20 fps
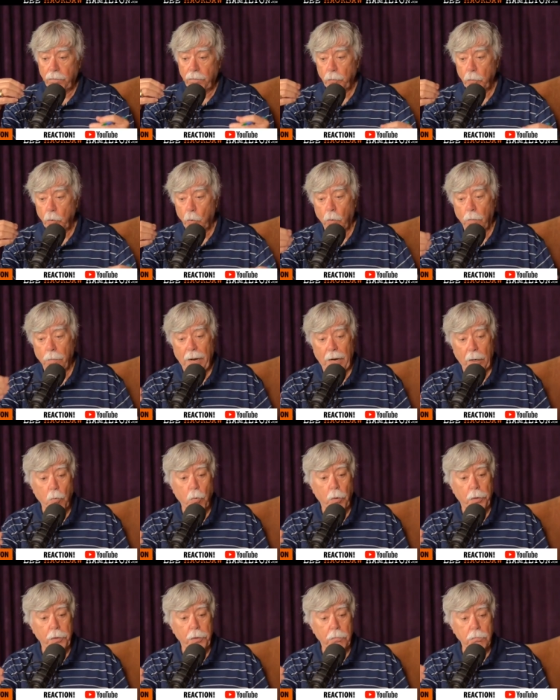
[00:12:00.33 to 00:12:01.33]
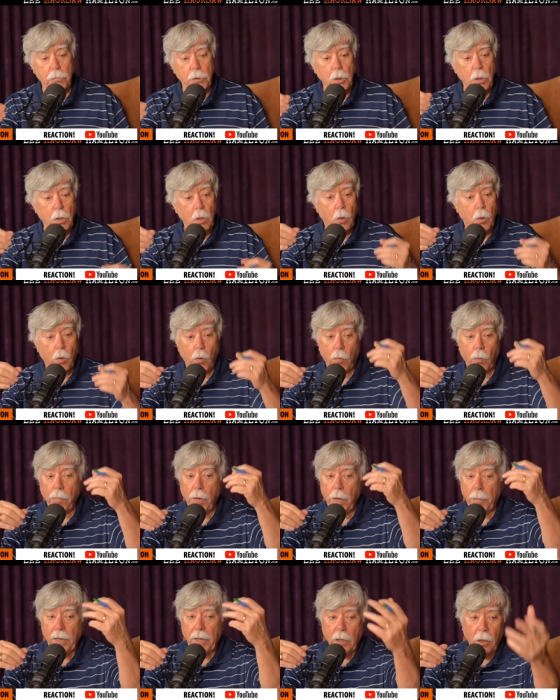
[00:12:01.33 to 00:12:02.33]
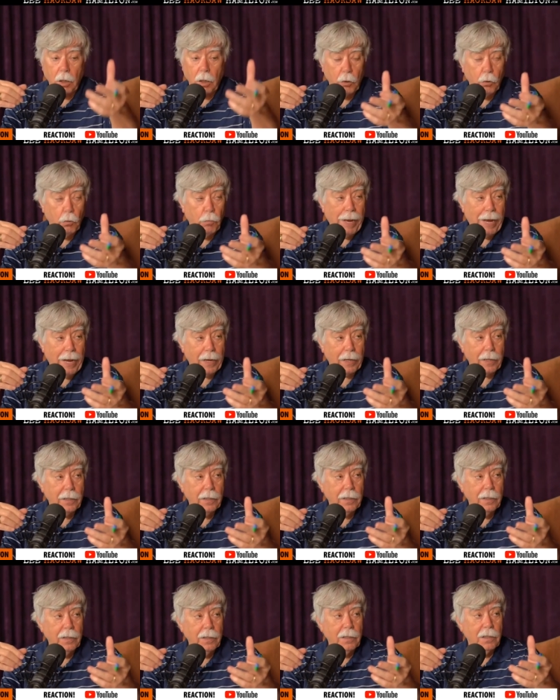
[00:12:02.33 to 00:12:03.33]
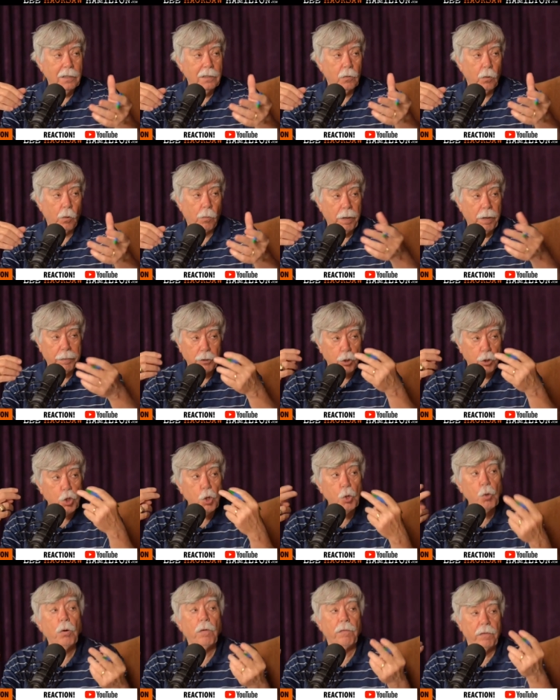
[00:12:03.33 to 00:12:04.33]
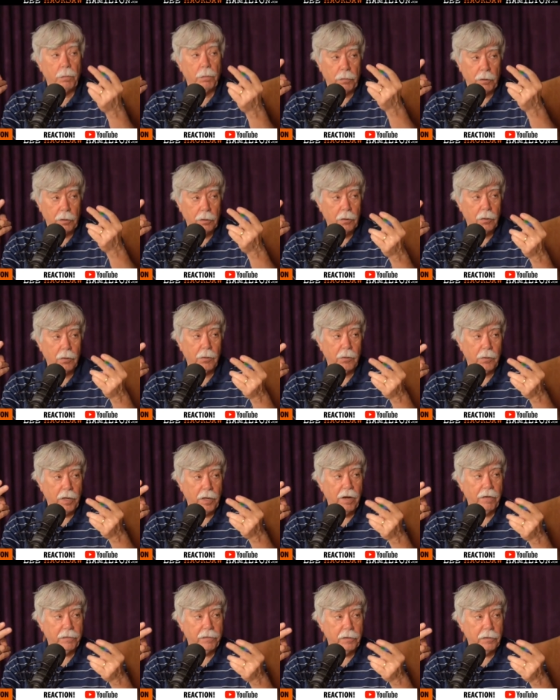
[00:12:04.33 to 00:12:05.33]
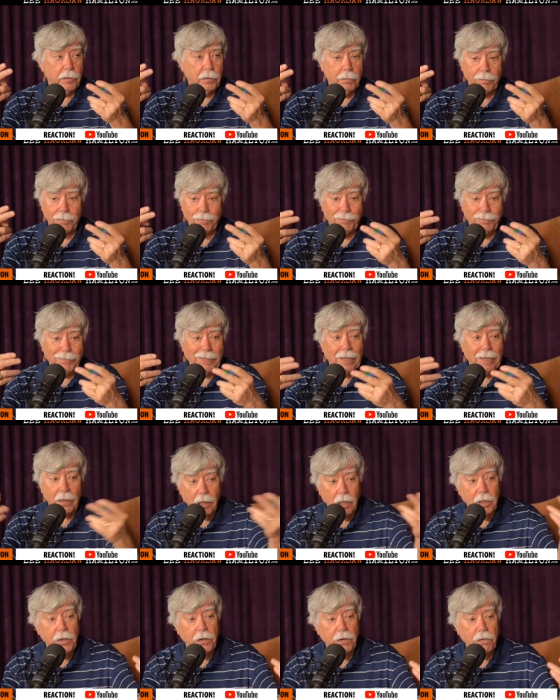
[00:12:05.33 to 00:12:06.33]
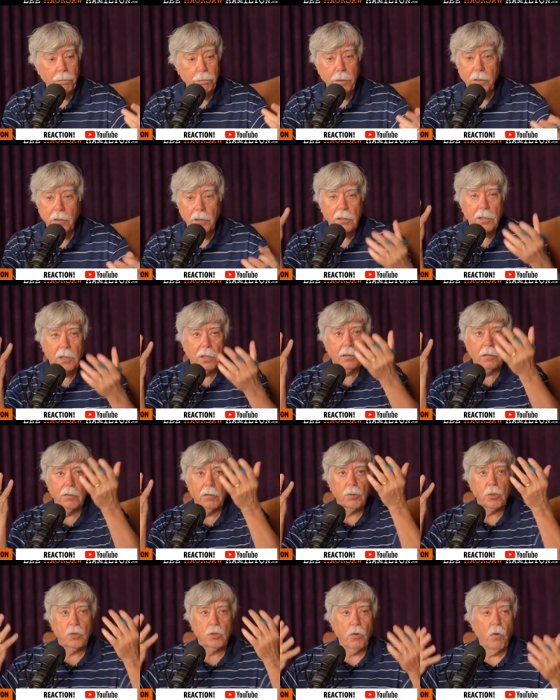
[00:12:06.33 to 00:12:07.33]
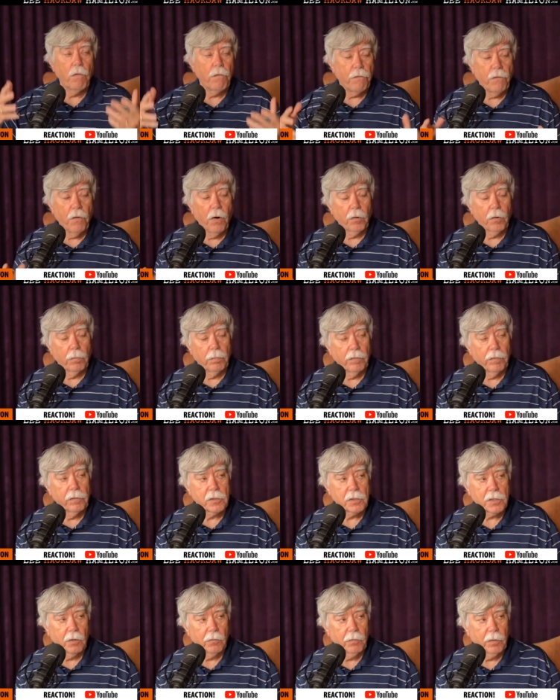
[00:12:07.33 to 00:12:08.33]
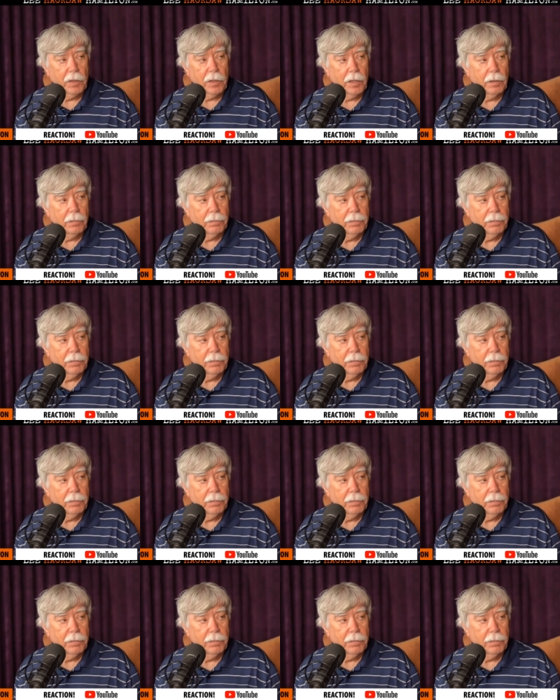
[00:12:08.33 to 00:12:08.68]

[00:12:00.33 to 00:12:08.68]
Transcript: or Mike Williams or maybe Khalil Mack, or maybe two of them are going to have to leave because they, they're so far above the salary cap.